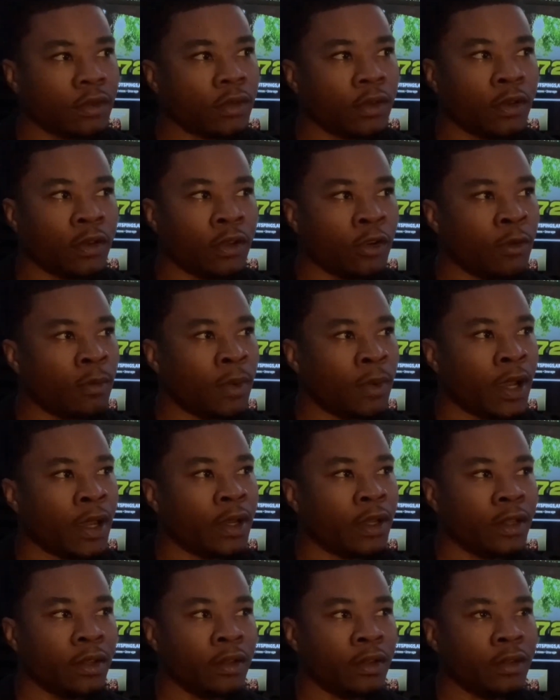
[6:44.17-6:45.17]

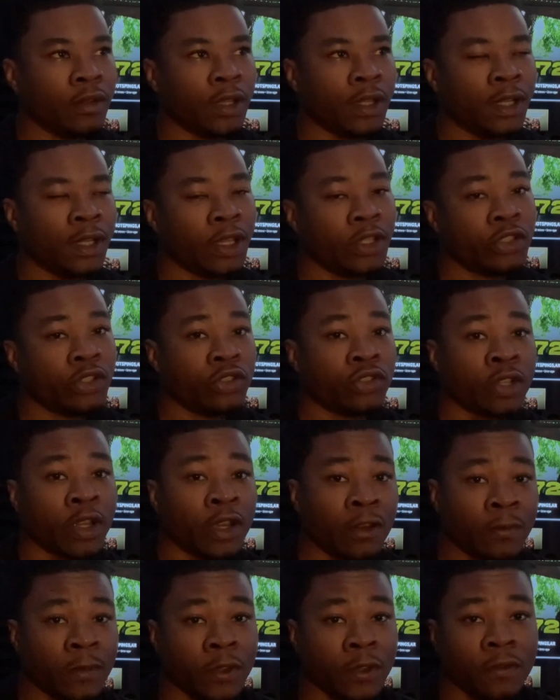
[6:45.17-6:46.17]
nobody, unless you're trying to
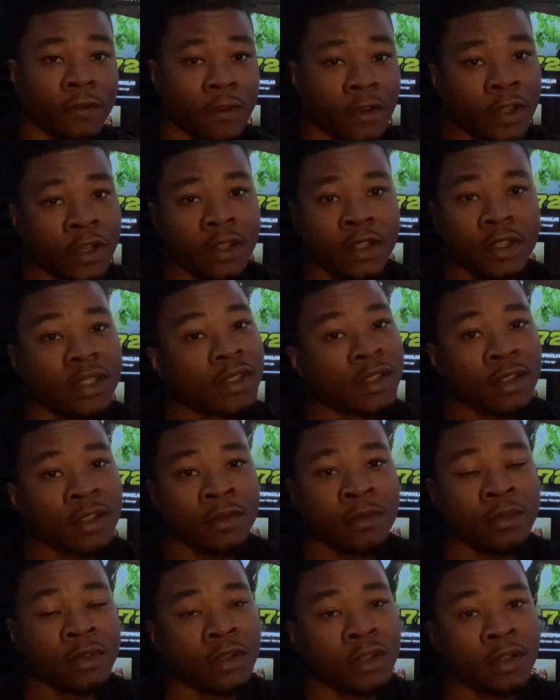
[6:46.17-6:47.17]
be funny or something,
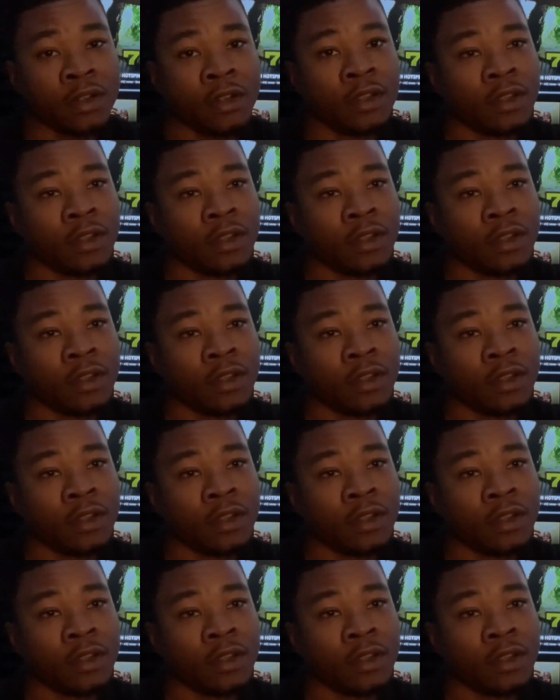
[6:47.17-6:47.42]
bro,